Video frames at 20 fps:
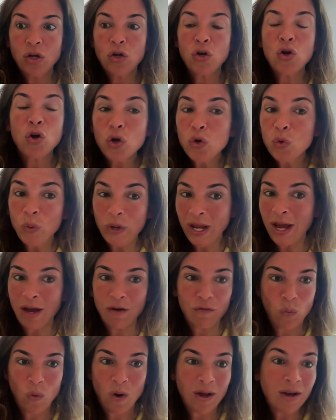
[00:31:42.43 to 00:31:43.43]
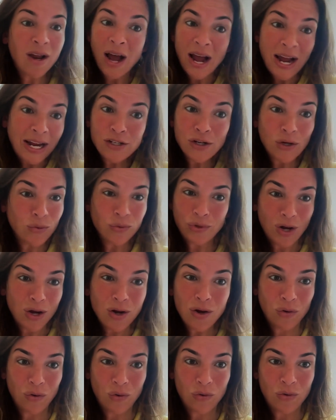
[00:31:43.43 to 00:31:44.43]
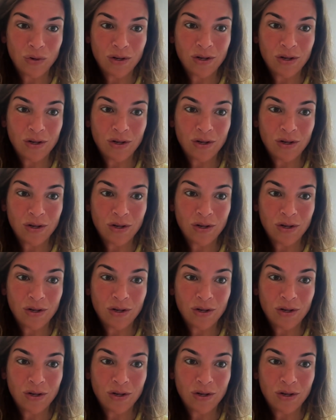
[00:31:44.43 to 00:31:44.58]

could we have won? I don't know.